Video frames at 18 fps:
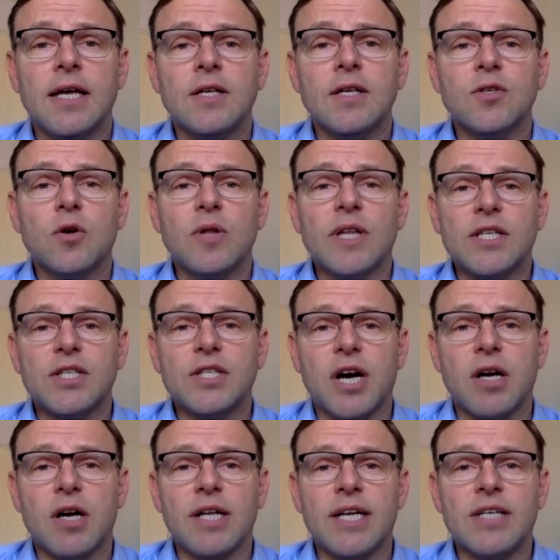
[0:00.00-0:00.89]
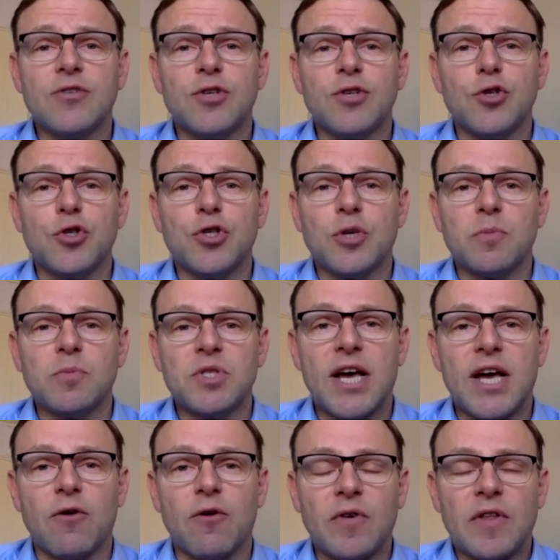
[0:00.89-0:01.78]
So I'll let Charlie introduce
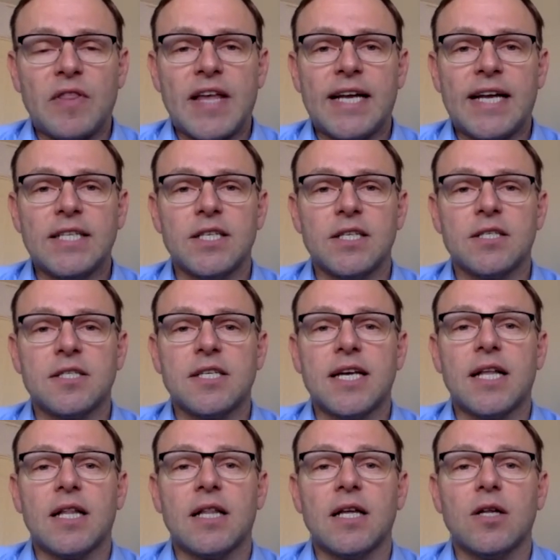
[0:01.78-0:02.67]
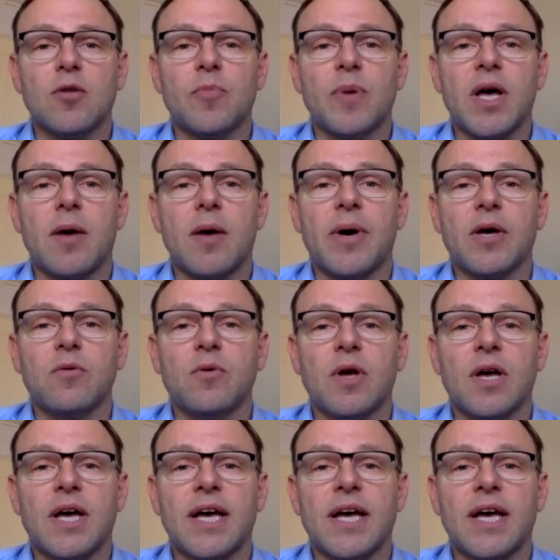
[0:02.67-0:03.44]
himself and then just say a little bit about